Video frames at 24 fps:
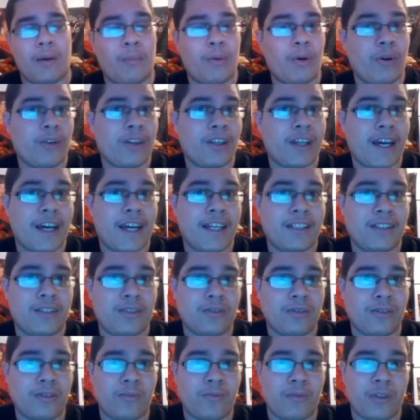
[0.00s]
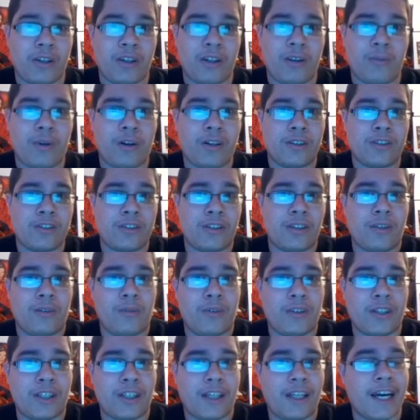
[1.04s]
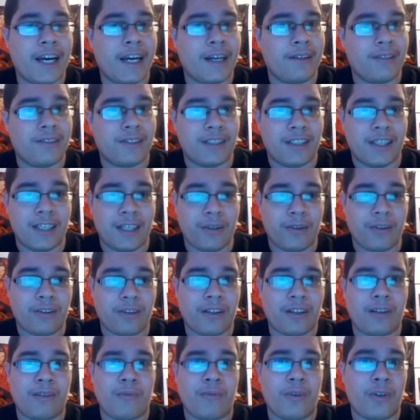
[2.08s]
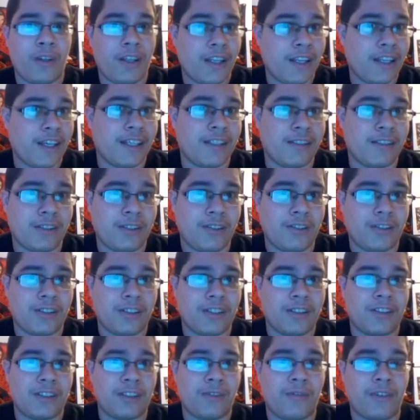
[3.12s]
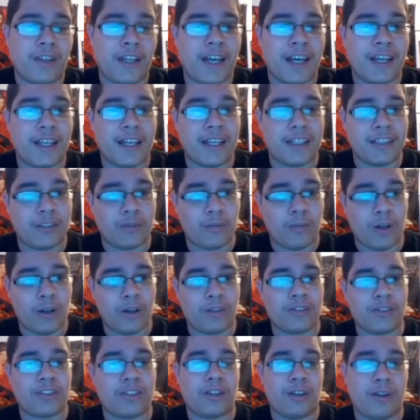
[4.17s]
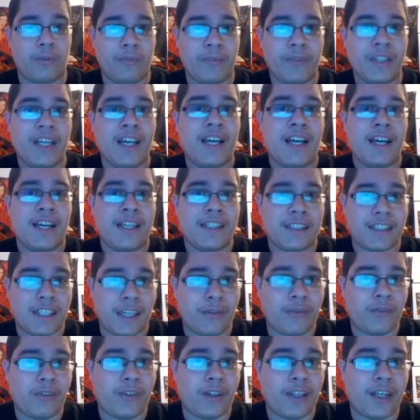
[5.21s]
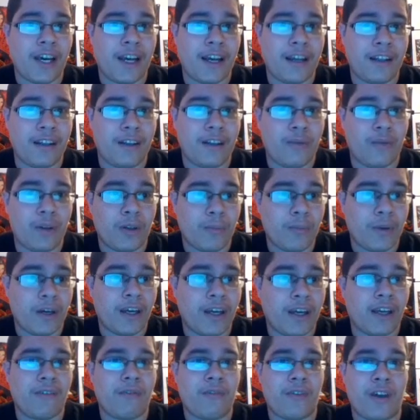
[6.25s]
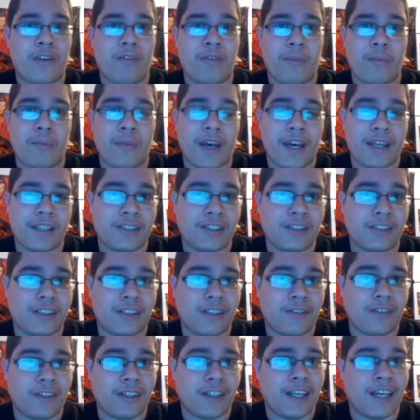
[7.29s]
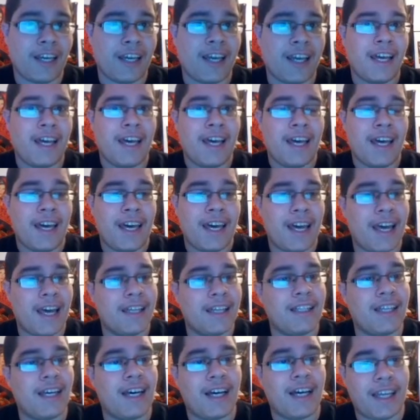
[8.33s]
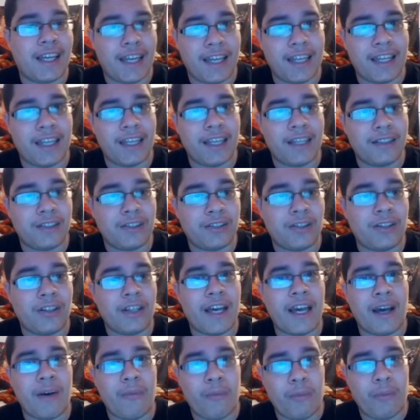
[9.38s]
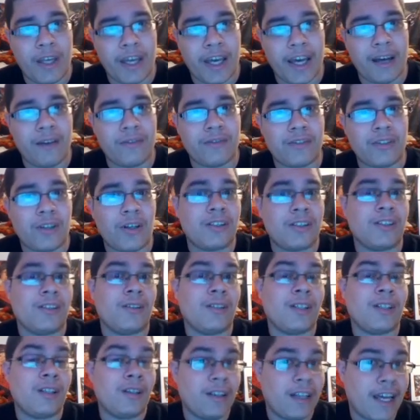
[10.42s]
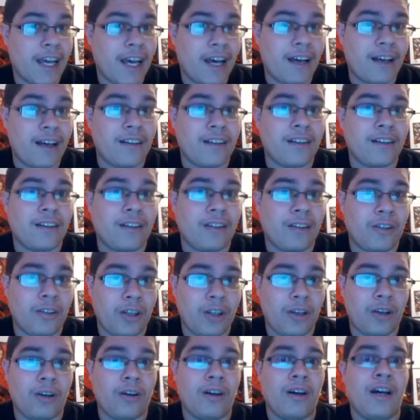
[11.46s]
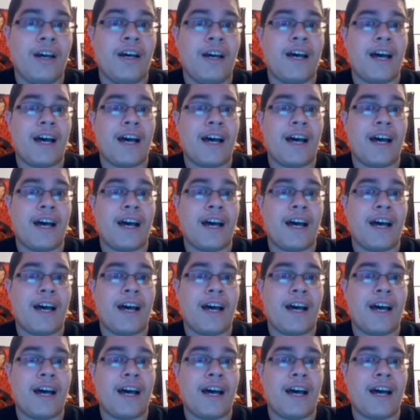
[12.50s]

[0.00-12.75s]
Both guys doing really well too with the ladders and everything. Really nice usage of that as well. So definitely highly one of my favorite matches of the night. And getting into that, we have Dolph Ziggler now, the new